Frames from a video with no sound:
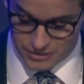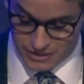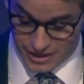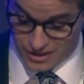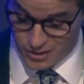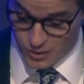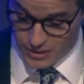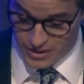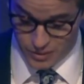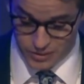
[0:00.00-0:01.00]
They had no
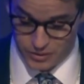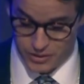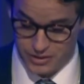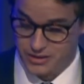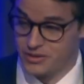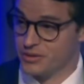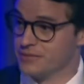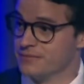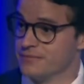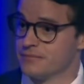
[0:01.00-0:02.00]
idea what they were going to do,
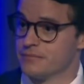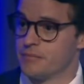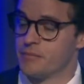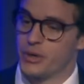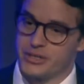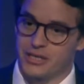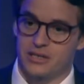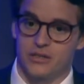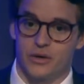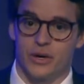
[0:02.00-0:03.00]

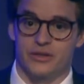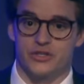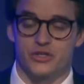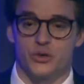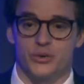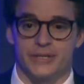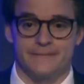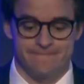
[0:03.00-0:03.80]
particularly around the schooling.